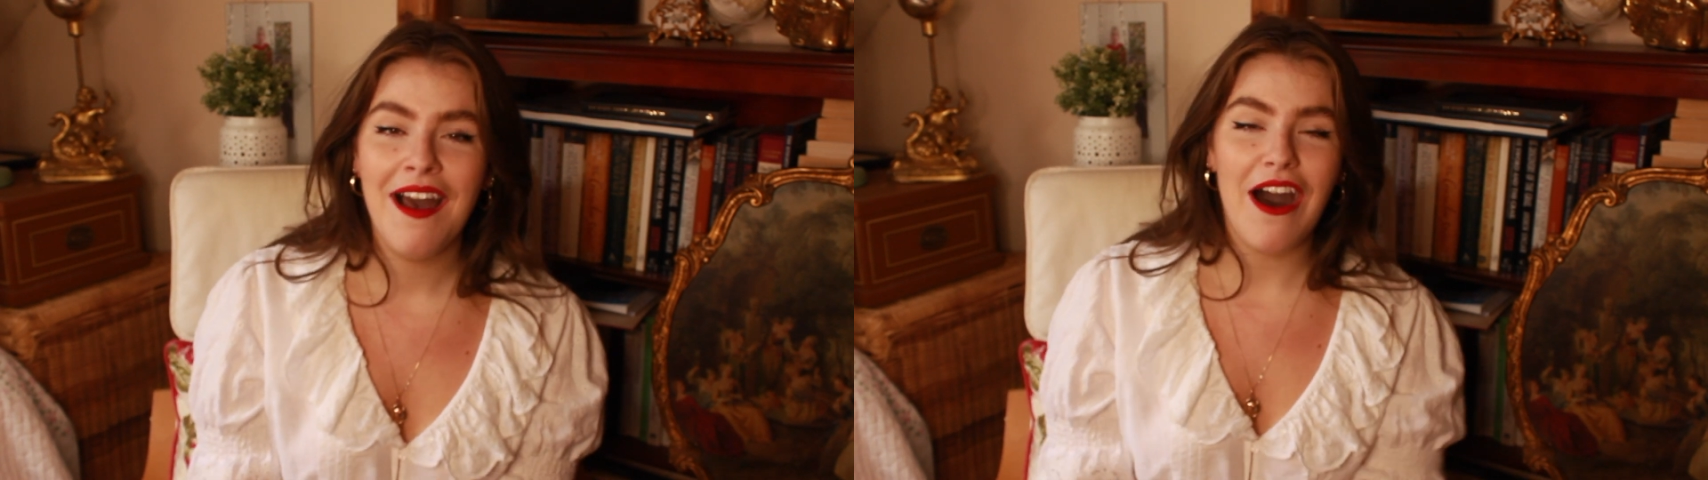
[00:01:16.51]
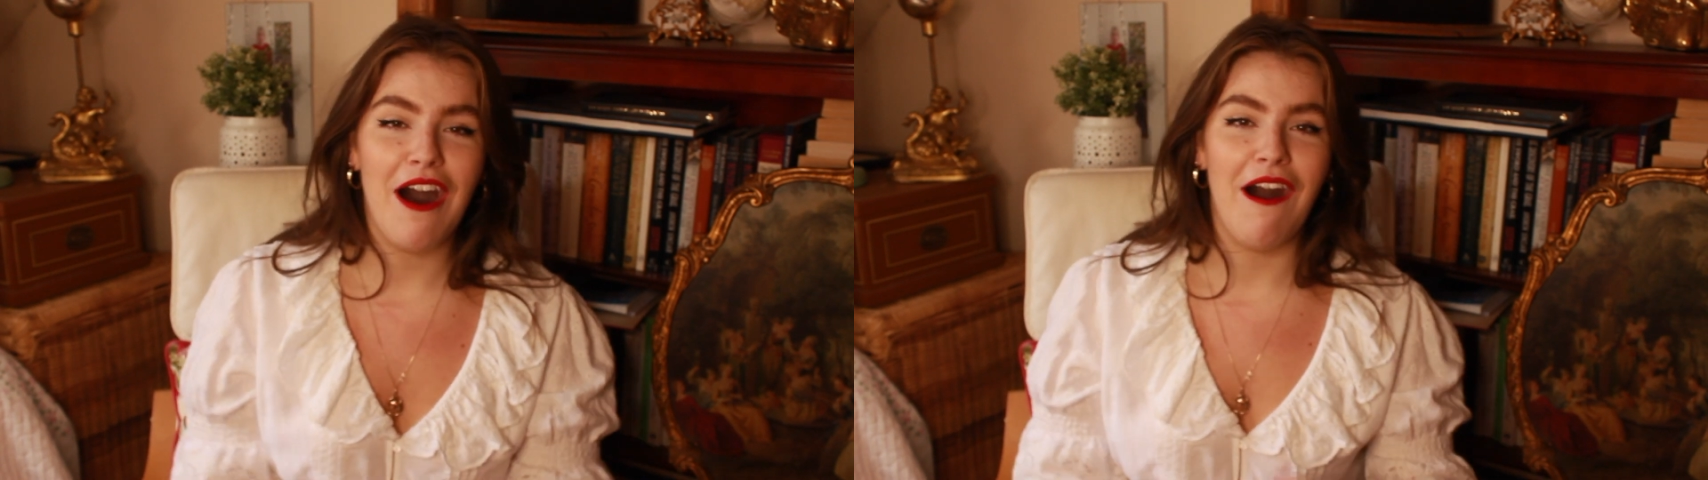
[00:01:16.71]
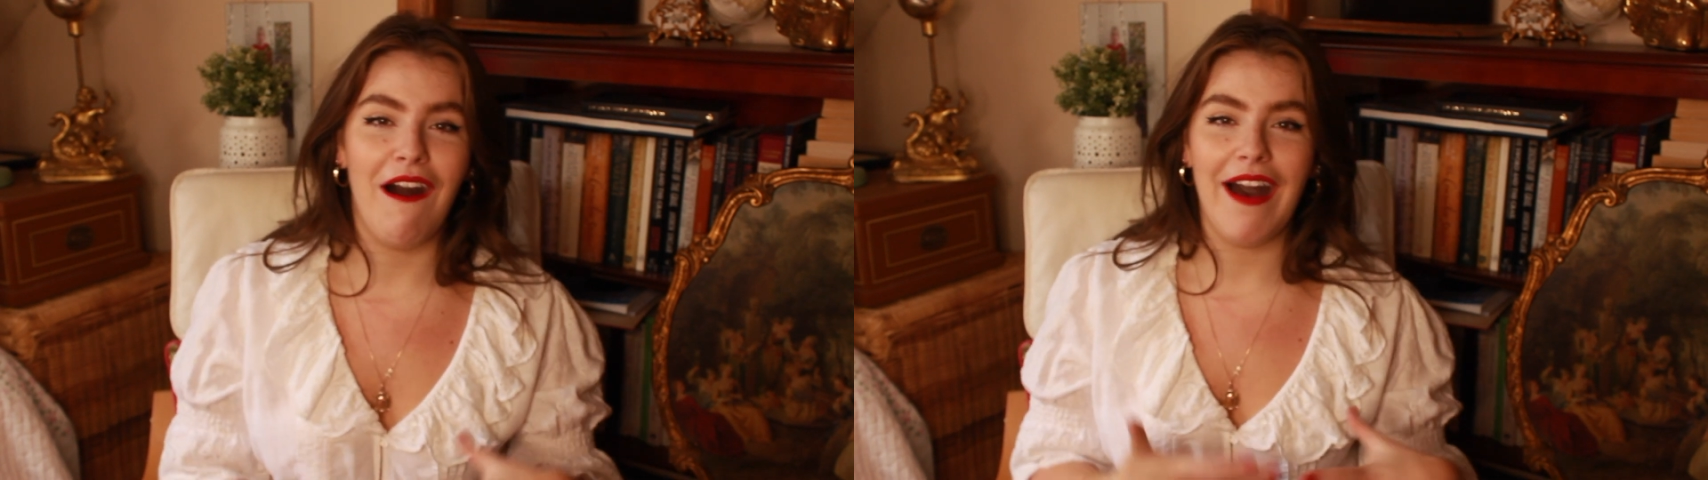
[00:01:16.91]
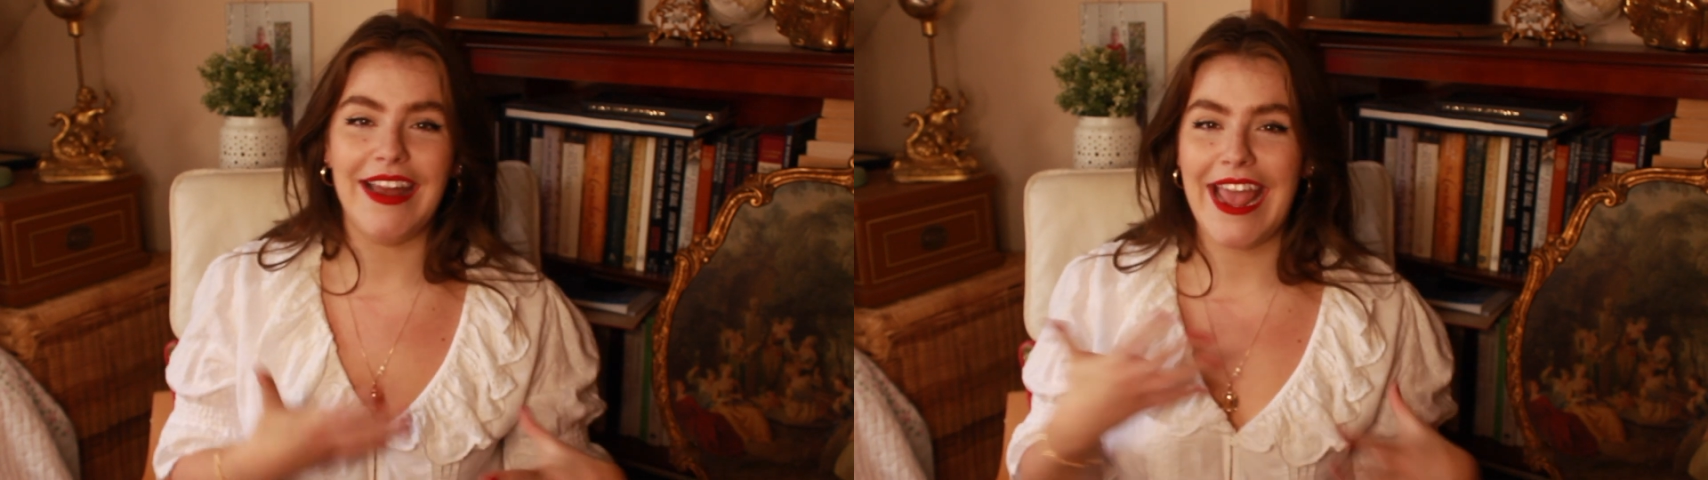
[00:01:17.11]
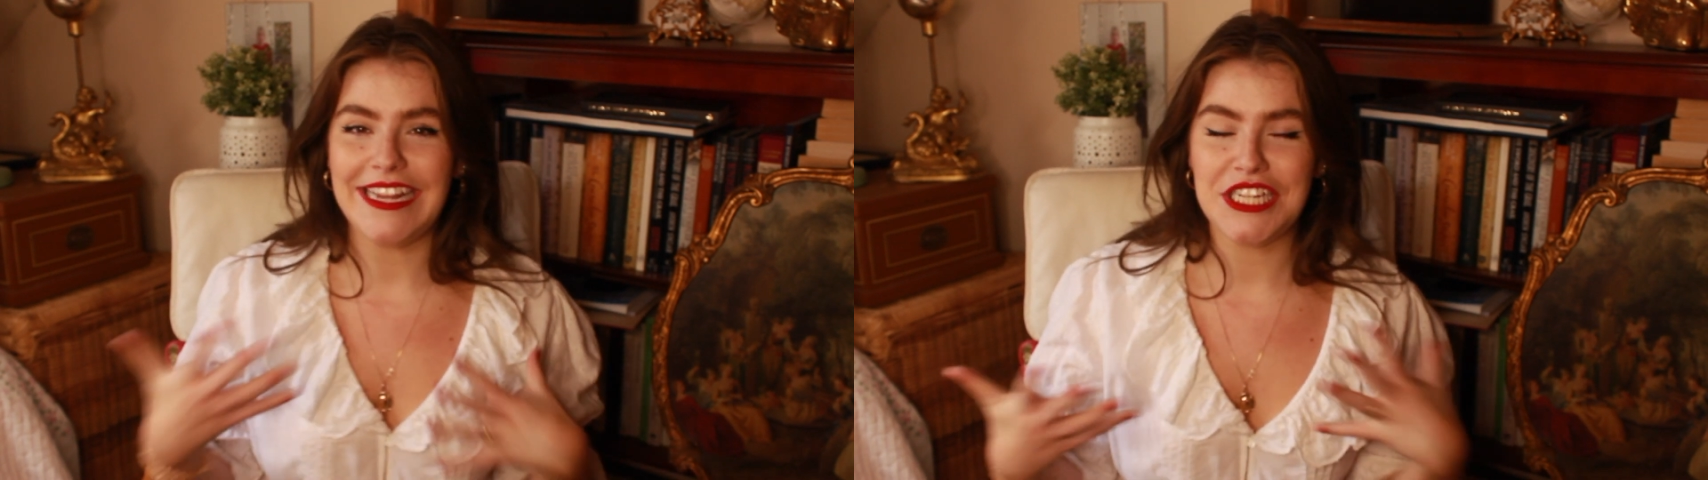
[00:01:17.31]
are an
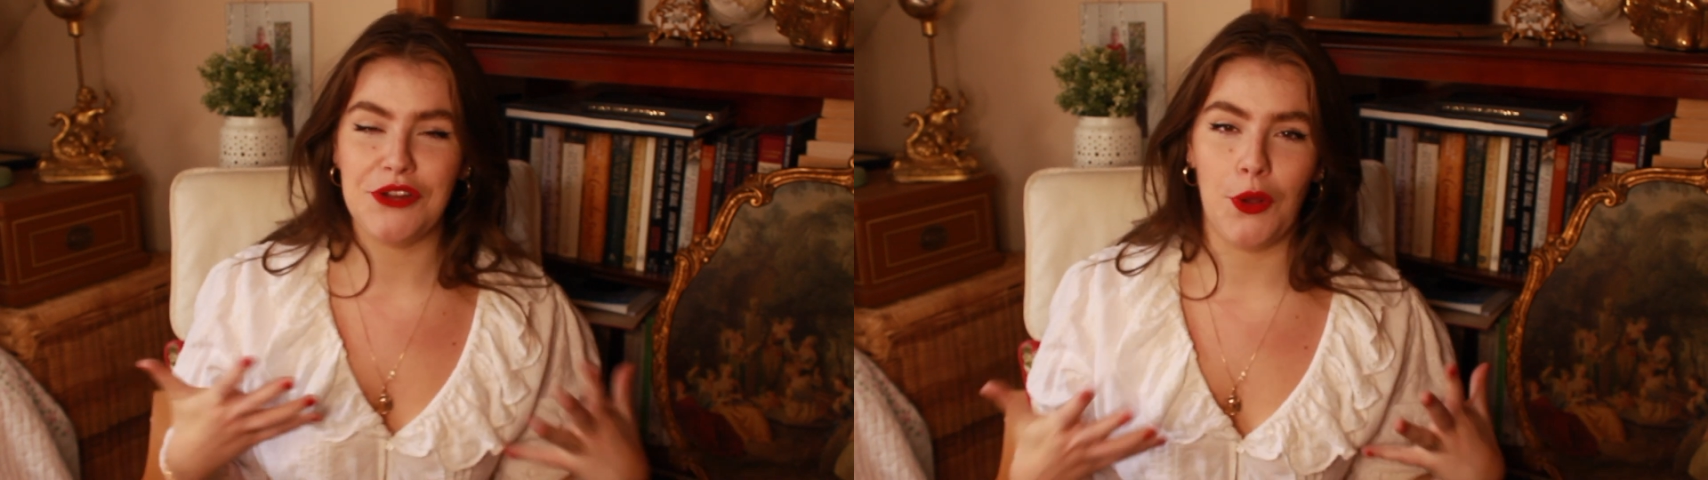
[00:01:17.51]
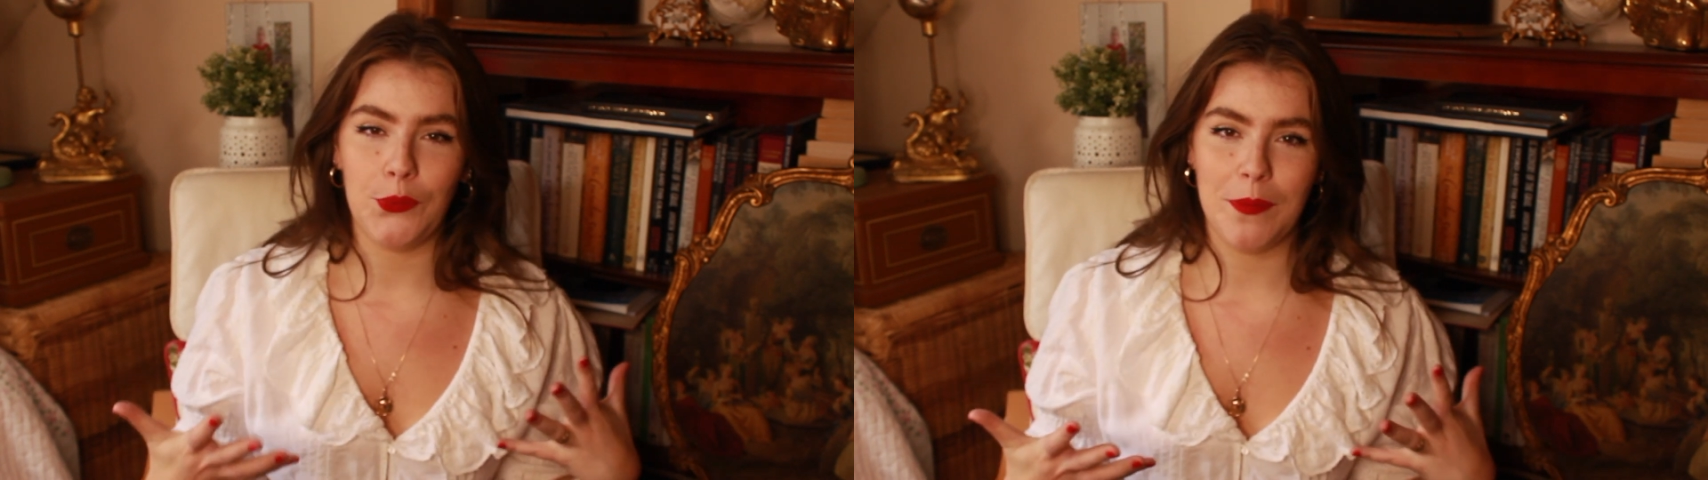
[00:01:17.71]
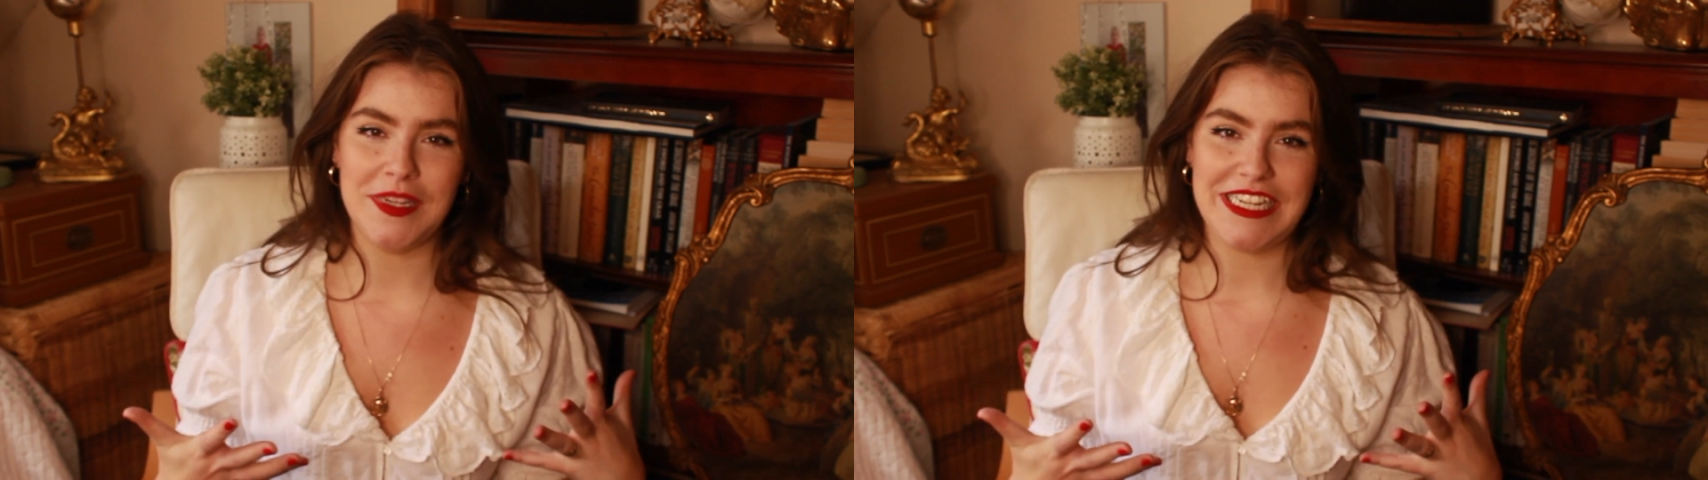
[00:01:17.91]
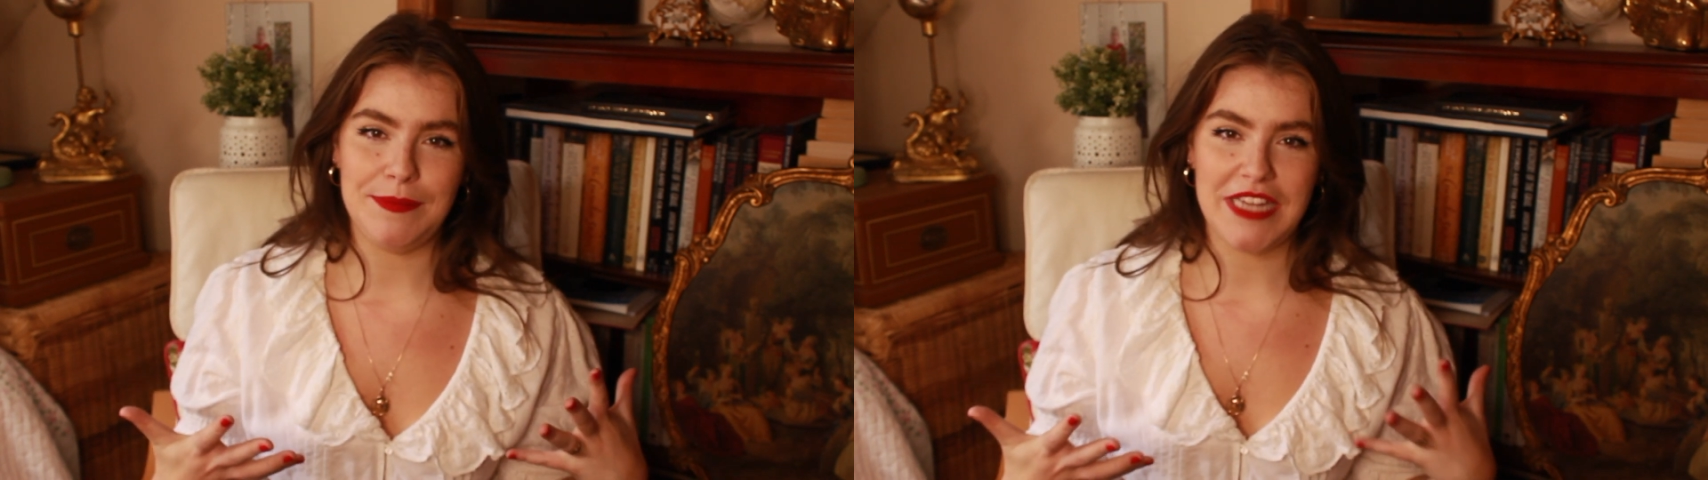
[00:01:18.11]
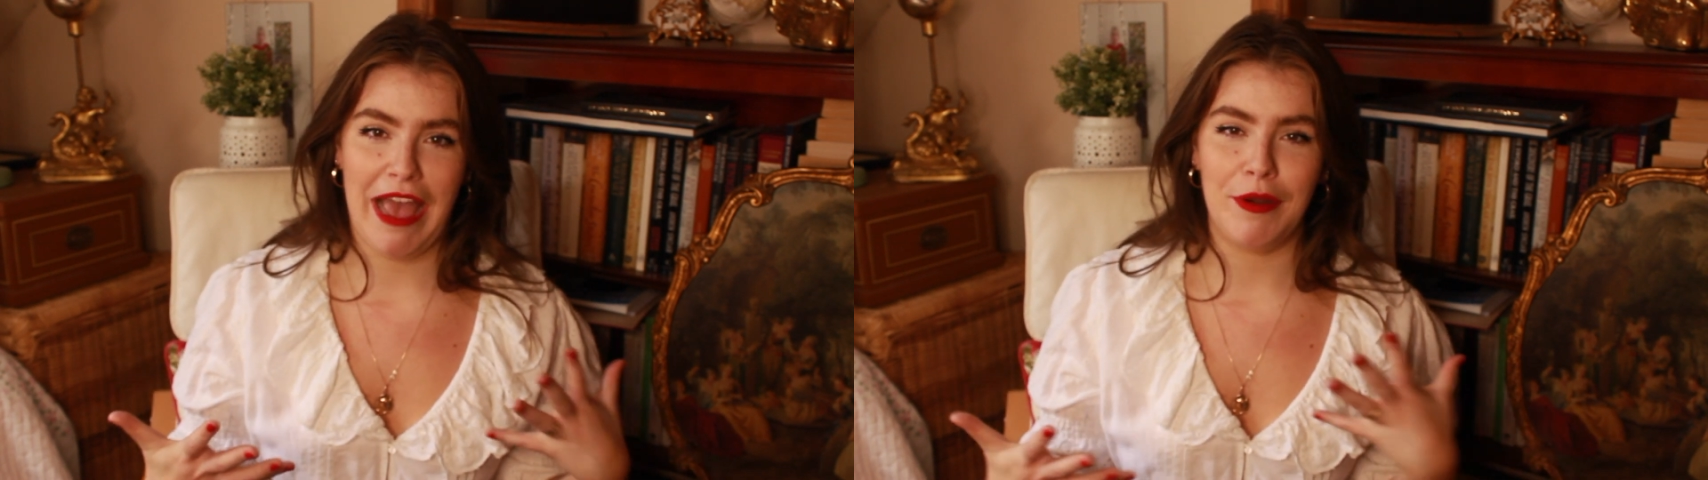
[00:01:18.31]
80-year-old woman deep
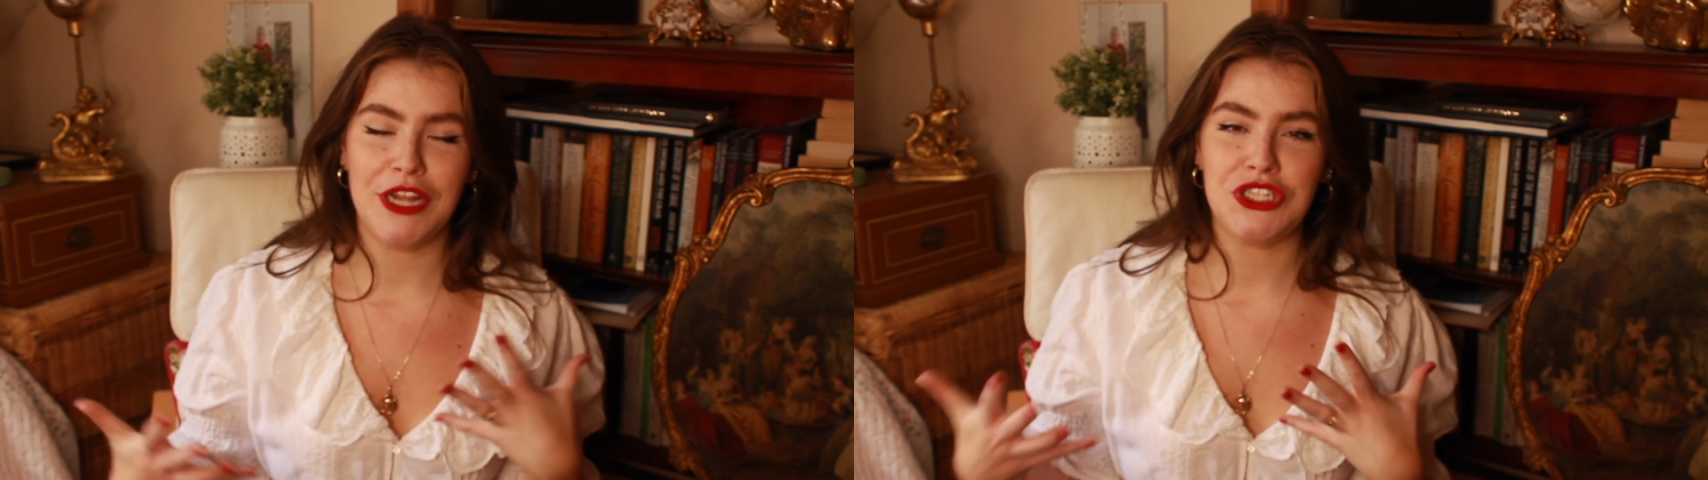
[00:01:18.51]
down,